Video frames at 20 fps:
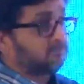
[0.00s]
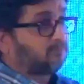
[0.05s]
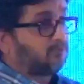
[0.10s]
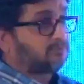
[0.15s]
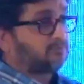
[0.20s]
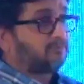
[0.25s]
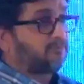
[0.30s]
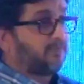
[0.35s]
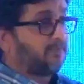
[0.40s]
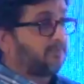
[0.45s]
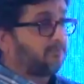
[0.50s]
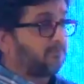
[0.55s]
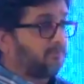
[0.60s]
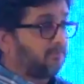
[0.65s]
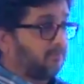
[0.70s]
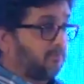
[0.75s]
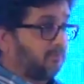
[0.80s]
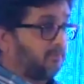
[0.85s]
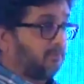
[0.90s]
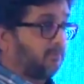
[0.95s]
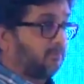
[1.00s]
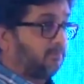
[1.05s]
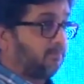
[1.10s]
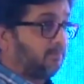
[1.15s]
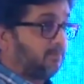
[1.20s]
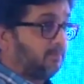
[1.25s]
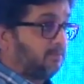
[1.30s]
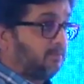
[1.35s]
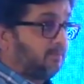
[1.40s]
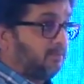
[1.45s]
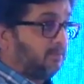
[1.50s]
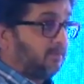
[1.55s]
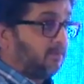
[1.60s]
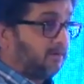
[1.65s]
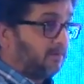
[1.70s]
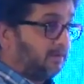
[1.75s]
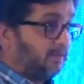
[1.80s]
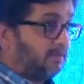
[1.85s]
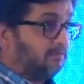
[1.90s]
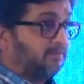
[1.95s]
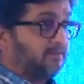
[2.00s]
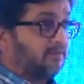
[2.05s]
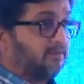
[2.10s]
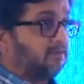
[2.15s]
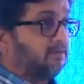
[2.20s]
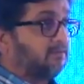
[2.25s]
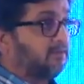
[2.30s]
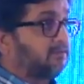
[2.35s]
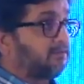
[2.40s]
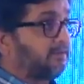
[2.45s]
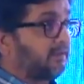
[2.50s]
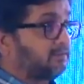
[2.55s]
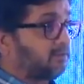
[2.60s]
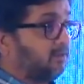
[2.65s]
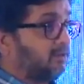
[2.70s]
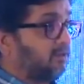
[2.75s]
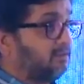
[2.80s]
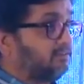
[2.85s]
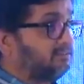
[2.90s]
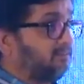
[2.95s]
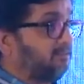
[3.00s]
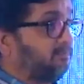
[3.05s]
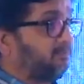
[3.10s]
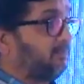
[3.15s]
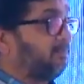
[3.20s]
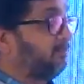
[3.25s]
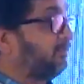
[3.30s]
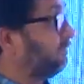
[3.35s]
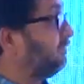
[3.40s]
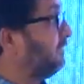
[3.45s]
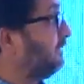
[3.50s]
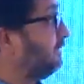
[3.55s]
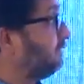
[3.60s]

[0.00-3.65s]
was a very relevant technology. People were